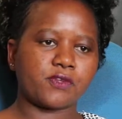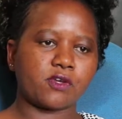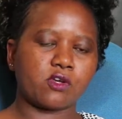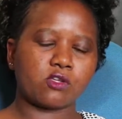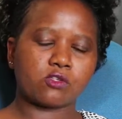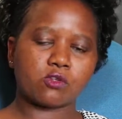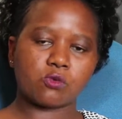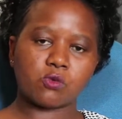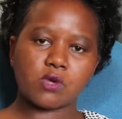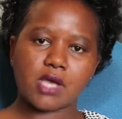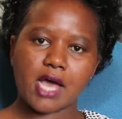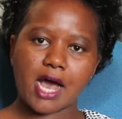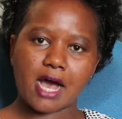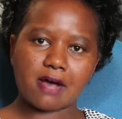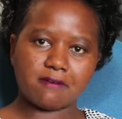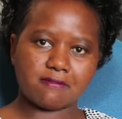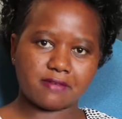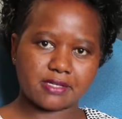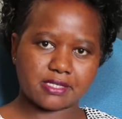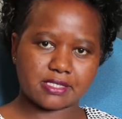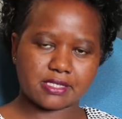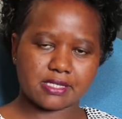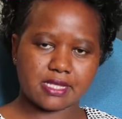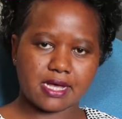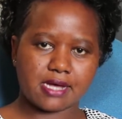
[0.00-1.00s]
So we
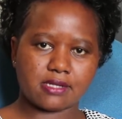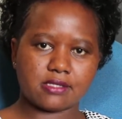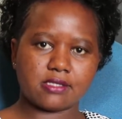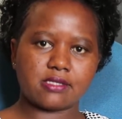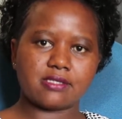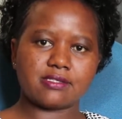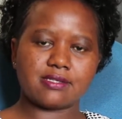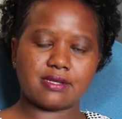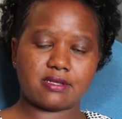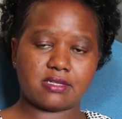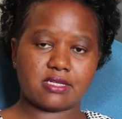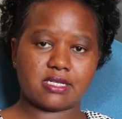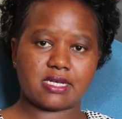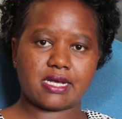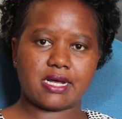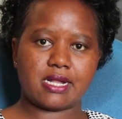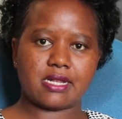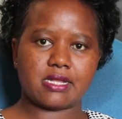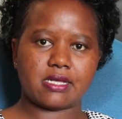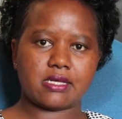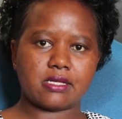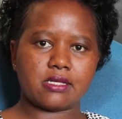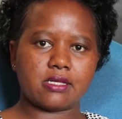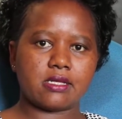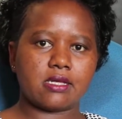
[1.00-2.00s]
harvest that
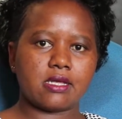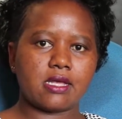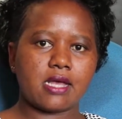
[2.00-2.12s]
surgically,